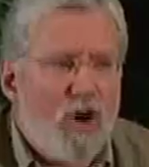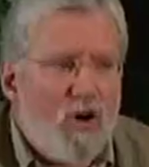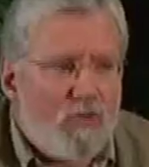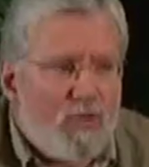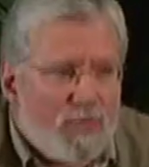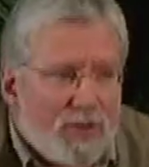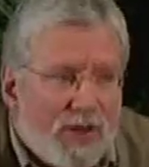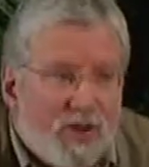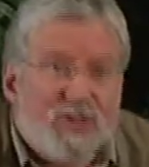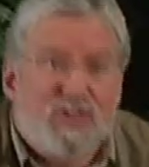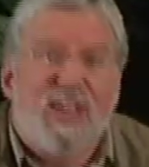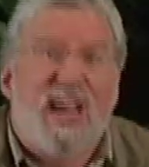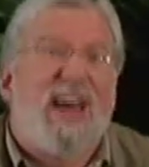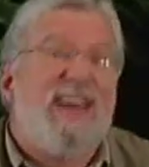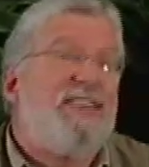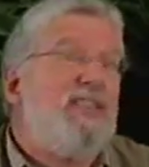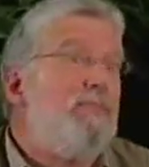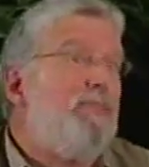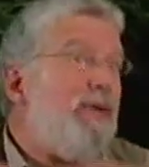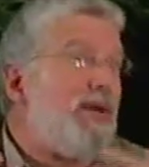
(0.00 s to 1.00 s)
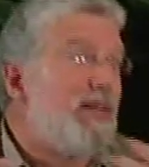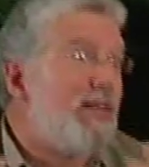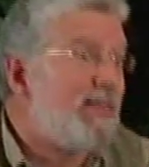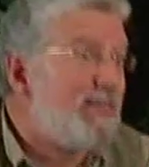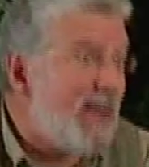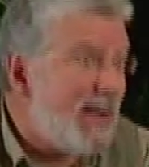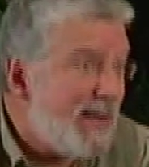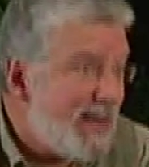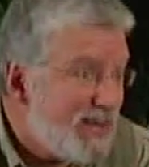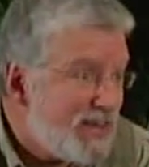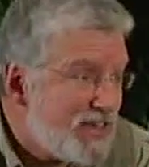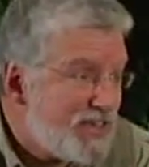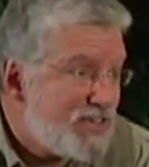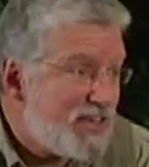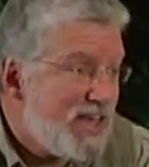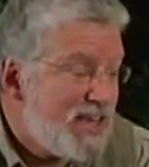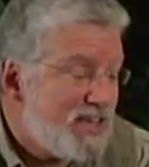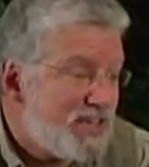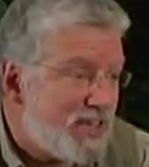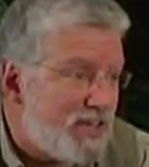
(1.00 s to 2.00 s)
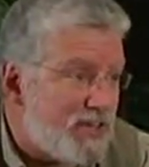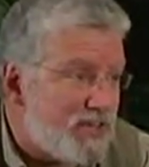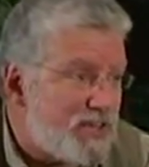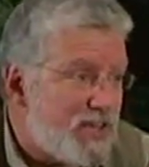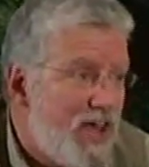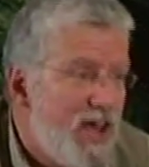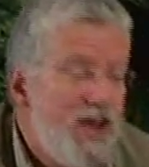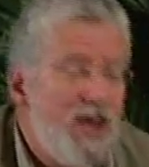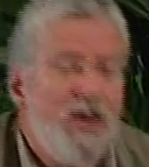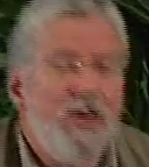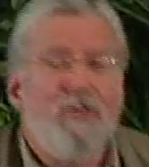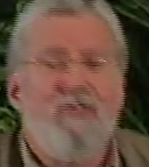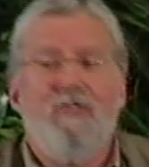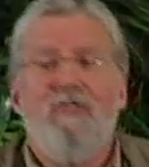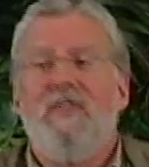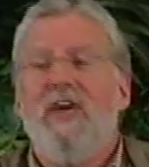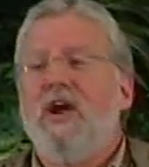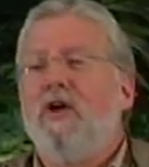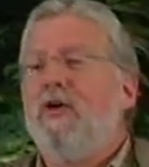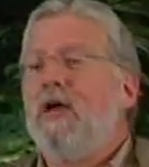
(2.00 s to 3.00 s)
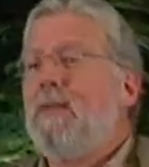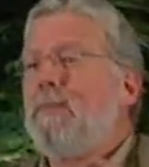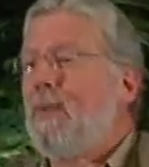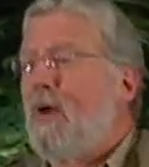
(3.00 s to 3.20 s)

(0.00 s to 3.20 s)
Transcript: over because they had debilitating diseases. Very